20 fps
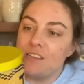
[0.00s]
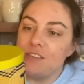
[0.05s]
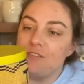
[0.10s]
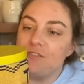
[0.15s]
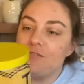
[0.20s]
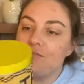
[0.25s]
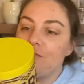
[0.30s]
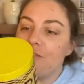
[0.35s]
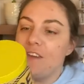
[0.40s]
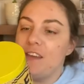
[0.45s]

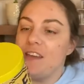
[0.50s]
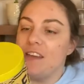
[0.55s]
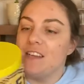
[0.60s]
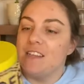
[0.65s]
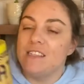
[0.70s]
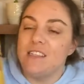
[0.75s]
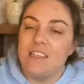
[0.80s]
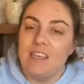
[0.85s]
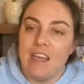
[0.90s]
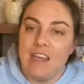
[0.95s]
tree
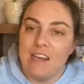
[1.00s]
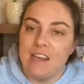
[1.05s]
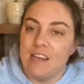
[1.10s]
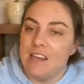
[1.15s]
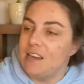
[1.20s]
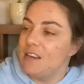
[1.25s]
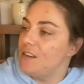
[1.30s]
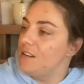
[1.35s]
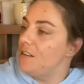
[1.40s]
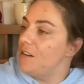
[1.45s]
tin
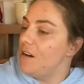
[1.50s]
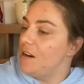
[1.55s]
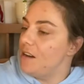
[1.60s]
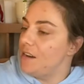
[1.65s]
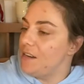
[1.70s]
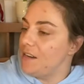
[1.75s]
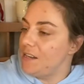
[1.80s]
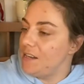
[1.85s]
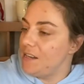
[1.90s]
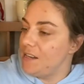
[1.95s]

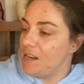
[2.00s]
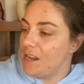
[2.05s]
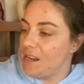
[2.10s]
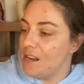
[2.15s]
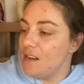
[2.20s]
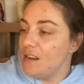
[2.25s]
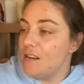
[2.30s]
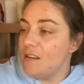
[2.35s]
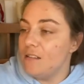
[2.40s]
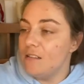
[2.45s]

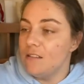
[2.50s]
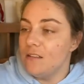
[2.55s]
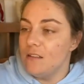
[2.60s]
idea.